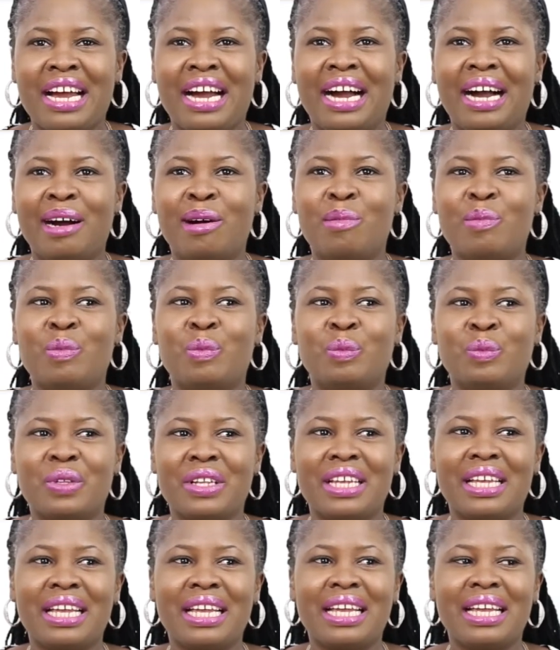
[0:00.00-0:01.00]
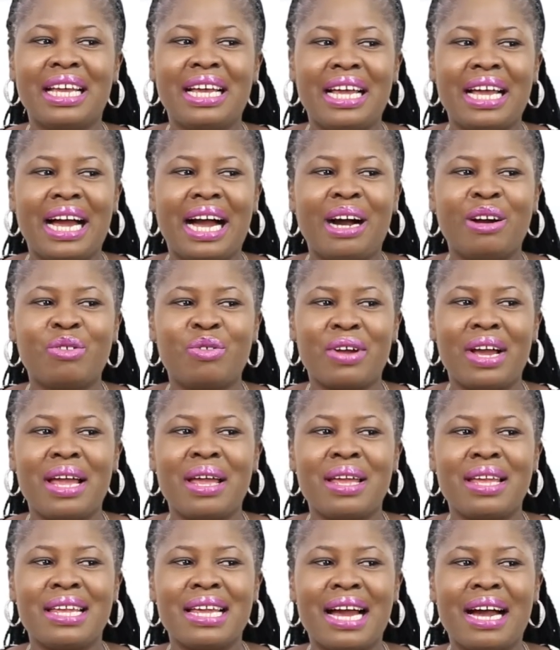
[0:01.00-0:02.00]
how do
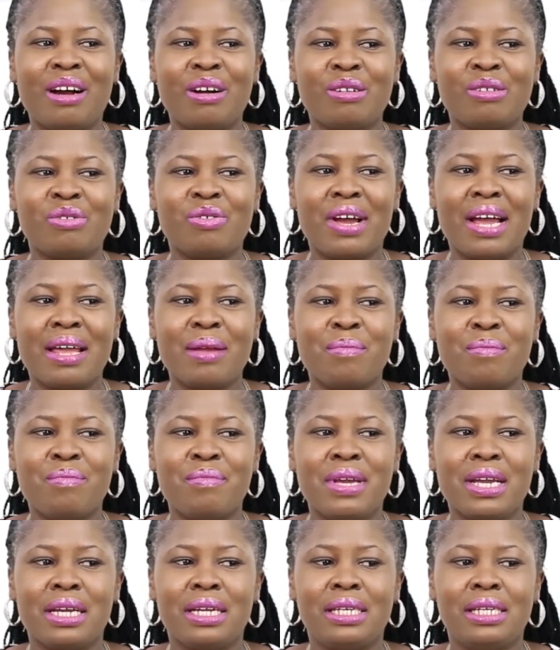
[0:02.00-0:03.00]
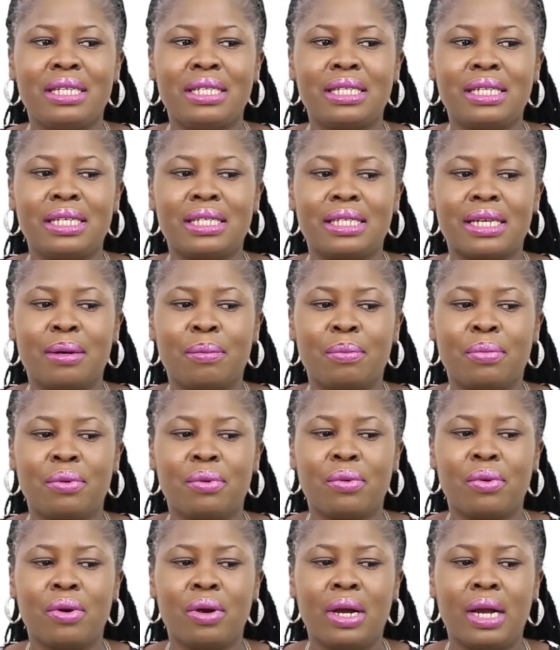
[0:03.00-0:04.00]
I make this
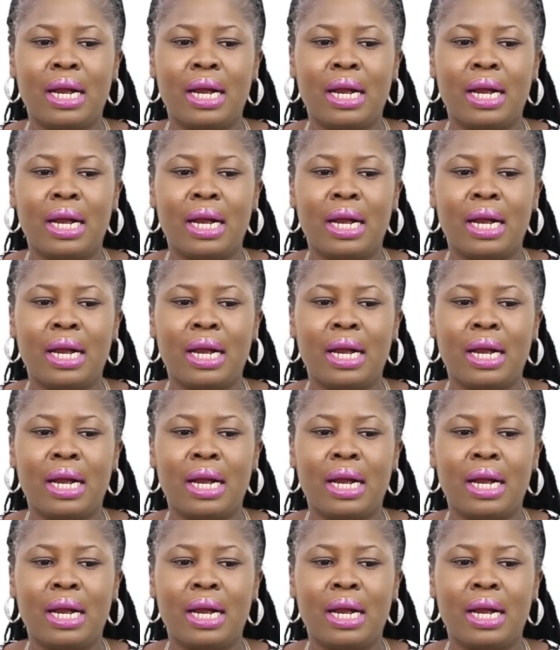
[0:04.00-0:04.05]
example?